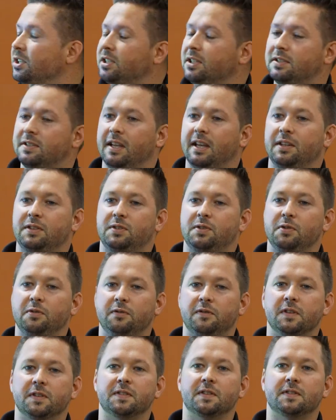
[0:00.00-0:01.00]
She's had two
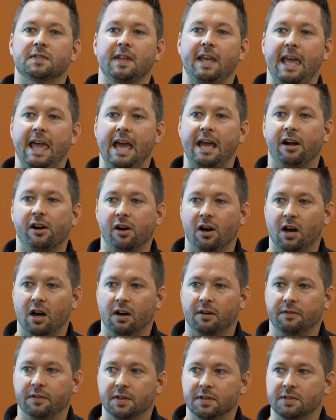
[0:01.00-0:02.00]
visits at our
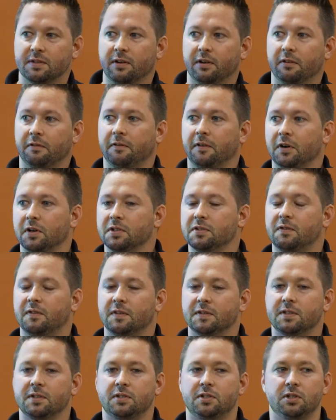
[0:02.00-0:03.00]
office. Her first
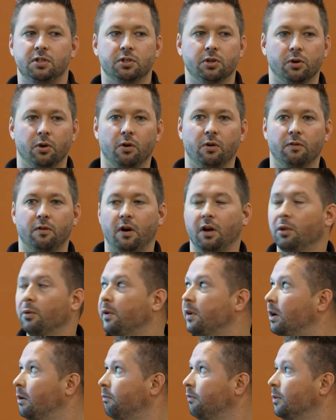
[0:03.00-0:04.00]
visit, she drove all the
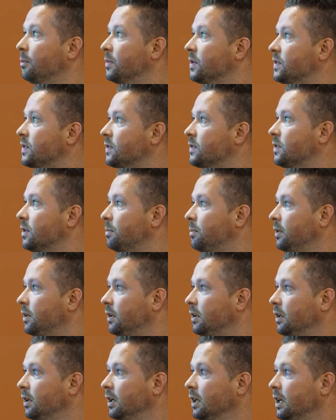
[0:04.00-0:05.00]
way up from
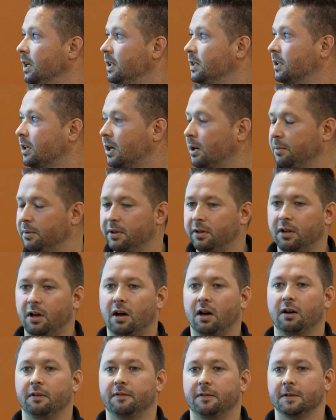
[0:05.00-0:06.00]
Mississippi to come to the
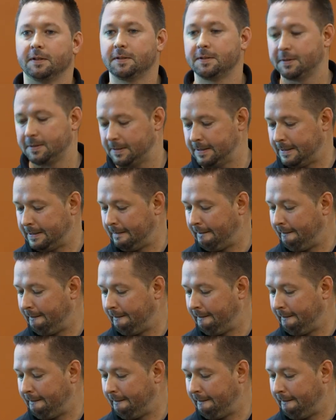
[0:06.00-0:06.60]
office.